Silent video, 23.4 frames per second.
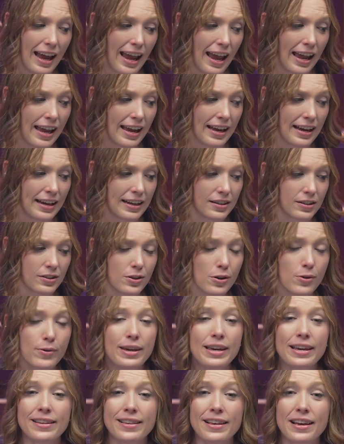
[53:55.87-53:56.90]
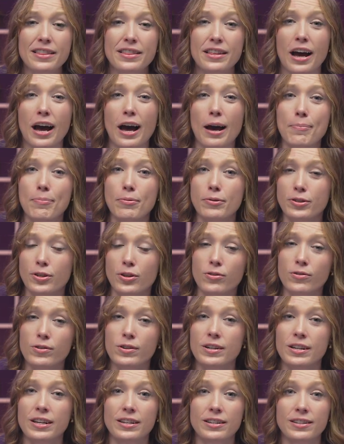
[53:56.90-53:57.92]
And so he's had the
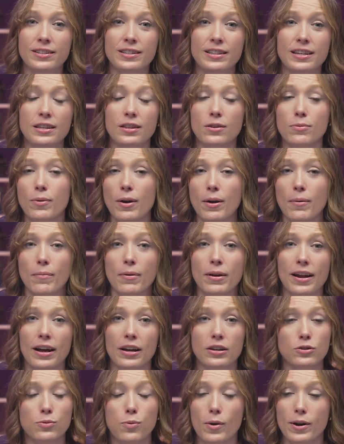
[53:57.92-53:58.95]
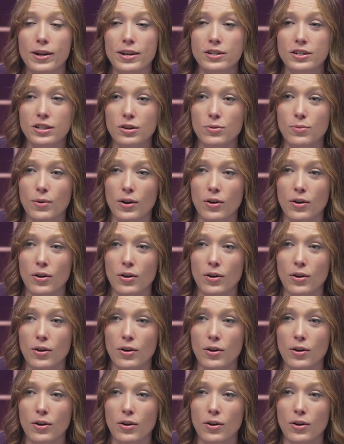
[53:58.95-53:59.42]
opportunity to see the women at 22 on